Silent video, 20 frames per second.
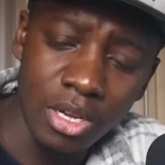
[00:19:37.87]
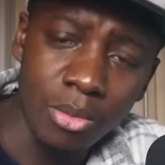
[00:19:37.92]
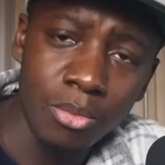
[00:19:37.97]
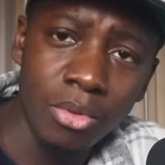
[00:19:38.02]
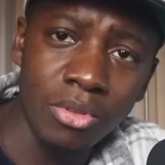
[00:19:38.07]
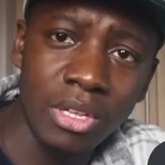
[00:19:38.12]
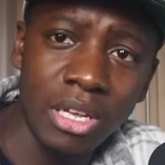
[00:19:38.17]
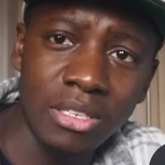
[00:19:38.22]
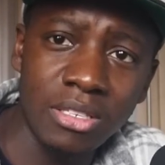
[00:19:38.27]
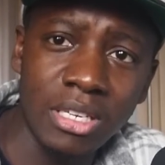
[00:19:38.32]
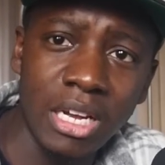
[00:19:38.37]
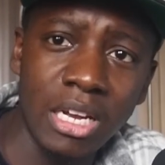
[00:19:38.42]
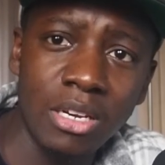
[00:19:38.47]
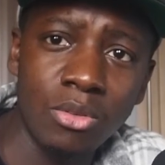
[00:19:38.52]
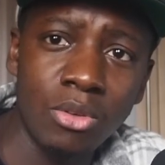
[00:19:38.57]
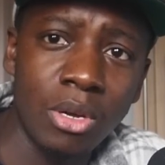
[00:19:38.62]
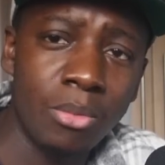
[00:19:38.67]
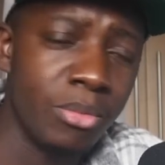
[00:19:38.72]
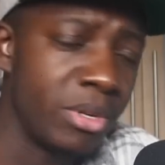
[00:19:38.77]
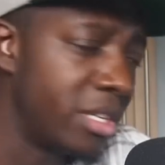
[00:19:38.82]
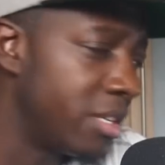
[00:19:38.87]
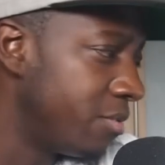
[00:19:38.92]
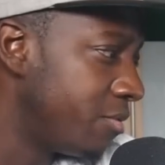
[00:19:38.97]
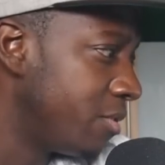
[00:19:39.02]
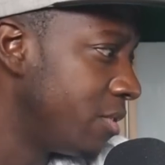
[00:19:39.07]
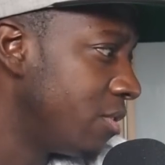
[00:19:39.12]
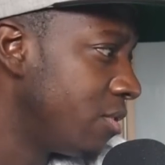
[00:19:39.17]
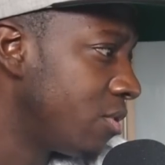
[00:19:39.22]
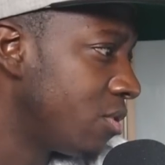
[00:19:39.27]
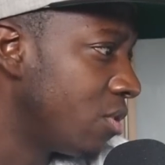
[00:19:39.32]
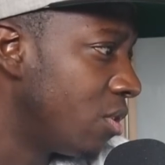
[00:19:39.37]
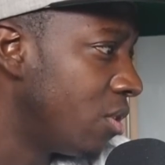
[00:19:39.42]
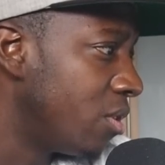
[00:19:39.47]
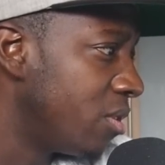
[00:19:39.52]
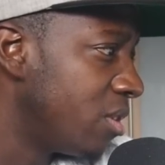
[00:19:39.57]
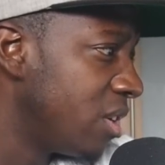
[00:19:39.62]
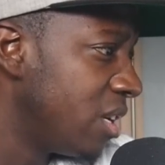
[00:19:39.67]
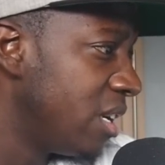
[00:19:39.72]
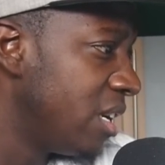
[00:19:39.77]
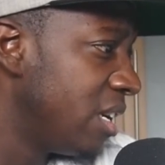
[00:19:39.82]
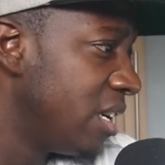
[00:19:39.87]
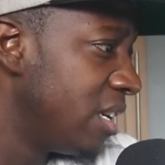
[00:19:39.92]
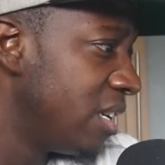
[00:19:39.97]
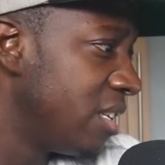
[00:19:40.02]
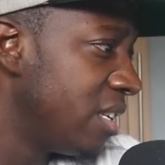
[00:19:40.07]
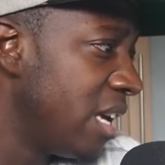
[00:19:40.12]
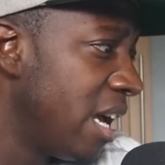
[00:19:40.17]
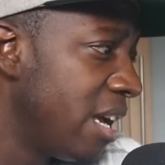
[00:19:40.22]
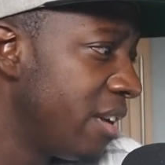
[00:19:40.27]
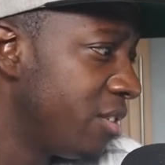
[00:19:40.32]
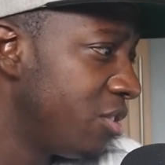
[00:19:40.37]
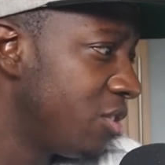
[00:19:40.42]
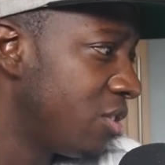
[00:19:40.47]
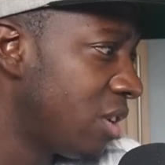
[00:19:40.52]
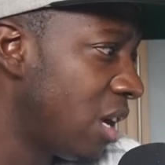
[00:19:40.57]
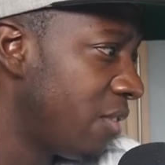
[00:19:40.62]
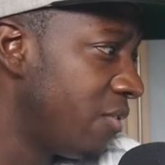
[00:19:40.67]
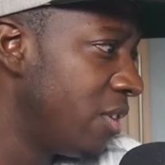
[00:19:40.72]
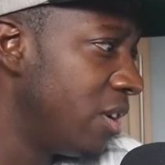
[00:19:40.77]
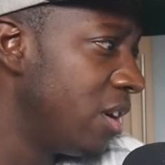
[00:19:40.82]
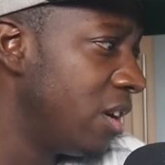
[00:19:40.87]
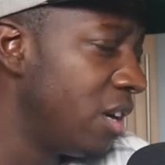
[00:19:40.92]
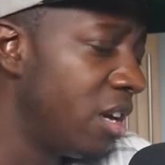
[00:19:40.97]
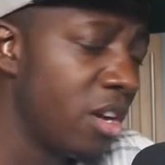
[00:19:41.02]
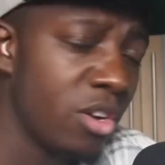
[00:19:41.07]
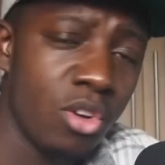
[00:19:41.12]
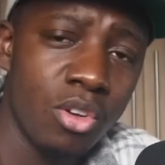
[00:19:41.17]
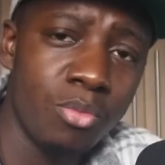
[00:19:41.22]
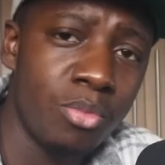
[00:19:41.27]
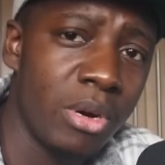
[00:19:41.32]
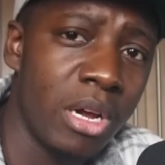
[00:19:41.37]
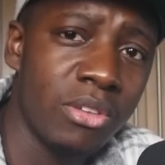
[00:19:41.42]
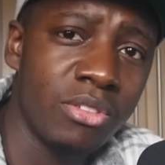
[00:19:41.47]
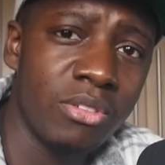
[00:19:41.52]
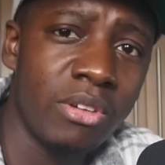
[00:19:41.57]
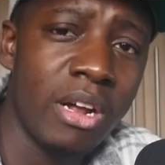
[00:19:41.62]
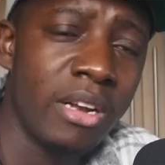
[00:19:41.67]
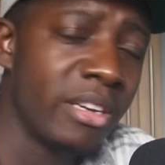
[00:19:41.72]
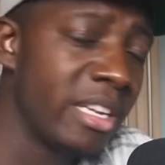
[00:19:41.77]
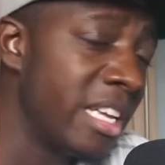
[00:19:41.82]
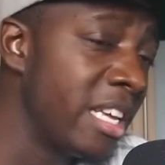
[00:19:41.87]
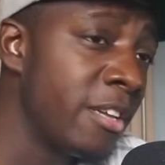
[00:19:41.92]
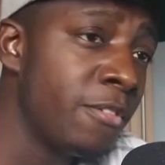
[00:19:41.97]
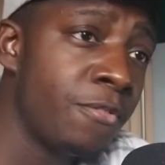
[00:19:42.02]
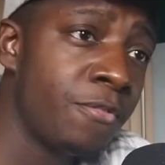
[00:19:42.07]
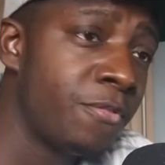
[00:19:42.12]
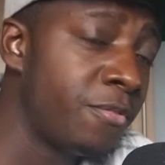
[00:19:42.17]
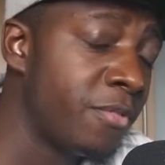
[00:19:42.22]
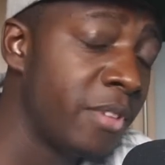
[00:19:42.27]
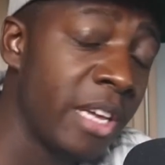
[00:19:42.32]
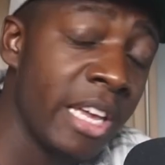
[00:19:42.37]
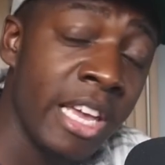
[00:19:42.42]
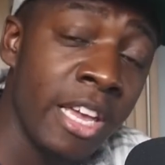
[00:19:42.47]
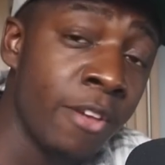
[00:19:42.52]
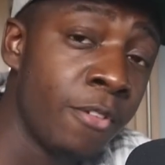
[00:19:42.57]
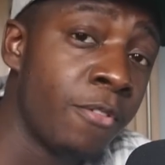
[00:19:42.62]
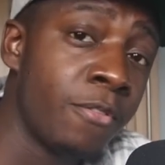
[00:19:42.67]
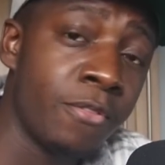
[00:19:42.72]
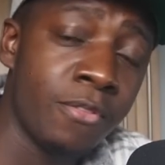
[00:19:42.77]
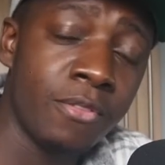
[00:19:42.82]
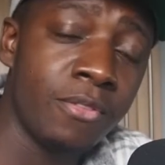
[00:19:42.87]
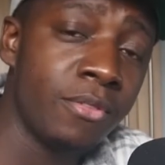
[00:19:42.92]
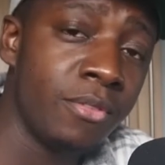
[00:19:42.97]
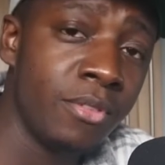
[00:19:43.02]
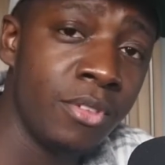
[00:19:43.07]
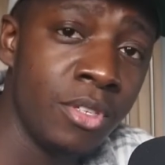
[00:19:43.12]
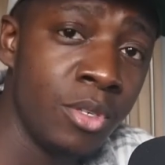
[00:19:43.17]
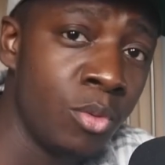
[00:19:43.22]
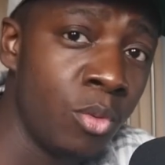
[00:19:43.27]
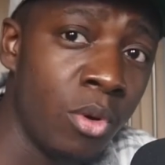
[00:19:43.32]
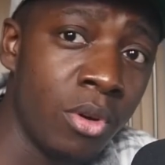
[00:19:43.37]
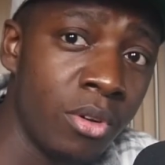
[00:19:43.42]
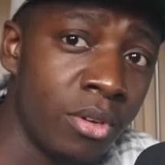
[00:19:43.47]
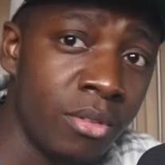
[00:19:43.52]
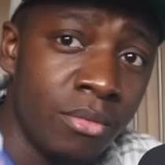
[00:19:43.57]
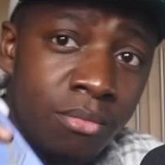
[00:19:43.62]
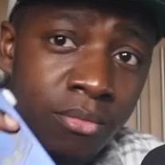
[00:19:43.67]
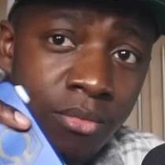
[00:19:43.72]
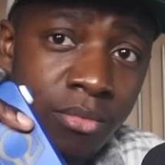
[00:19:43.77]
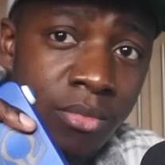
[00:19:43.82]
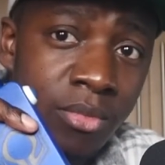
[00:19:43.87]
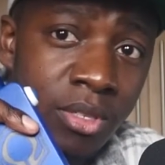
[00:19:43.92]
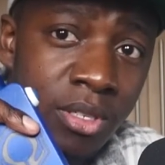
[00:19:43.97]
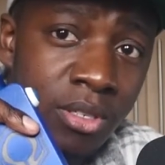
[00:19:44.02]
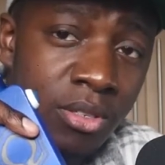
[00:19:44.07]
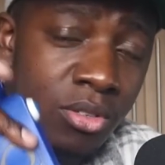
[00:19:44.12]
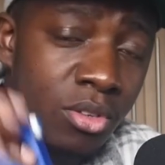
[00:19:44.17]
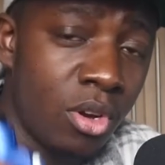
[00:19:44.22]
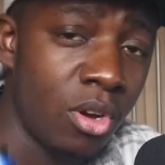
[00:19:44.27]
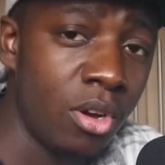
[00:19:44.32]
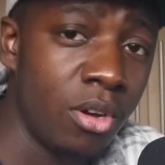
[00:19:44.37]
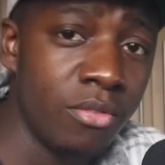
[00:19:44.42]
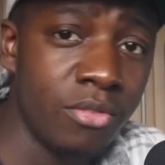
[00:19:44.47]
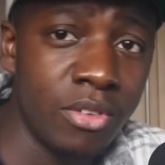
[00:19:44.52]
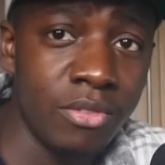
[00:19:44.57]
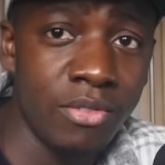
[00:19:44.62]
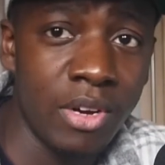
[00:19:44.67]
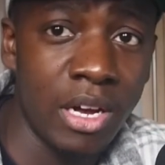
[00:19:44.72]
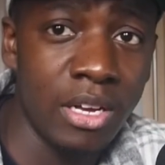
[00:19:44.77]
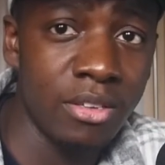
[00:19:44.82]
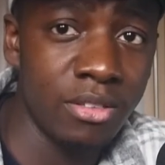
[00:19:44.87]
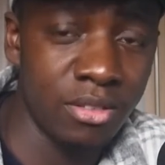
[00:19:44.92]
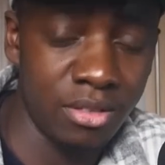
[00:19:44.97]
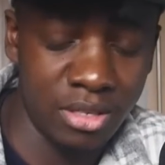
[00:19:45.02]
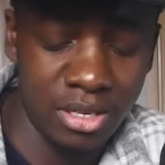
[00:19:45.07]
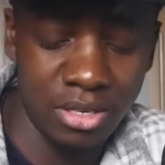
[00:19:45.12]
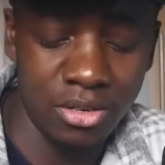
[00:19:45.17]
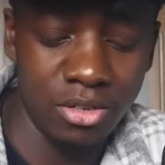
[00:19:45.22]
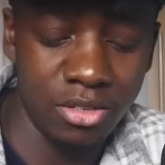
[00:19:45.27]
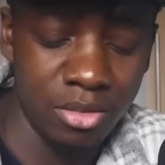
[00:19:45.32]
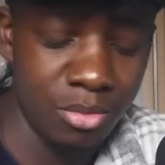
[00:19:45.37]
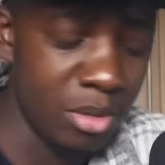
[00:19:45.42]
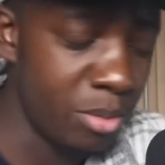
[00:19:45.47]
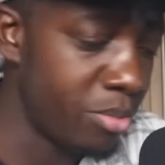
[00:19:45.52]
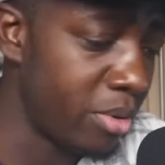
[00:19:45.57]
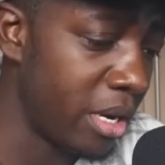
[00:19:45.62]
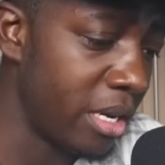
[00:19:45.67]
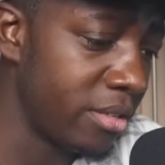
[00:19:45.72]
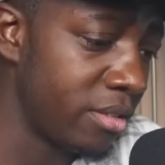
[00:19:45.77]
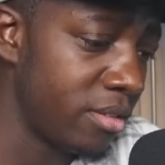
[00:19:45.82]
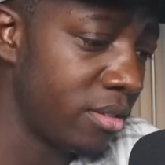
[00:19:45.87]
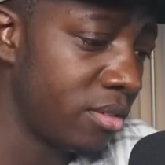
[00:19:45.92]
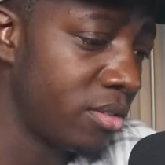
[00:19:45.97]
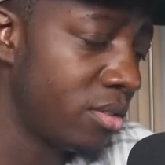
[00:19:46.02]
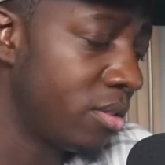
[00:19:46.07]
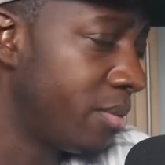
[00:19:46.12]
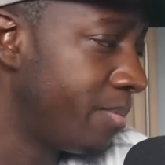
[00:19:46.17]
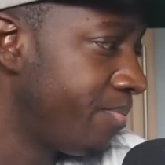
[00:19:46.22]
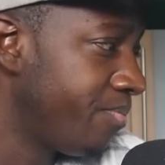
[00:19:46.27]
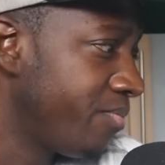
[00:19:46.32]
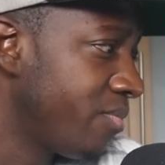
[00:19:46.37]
but that side can be different. So yeah, just have a good browse around if you want this sort of device. I know it's a bit pricey, so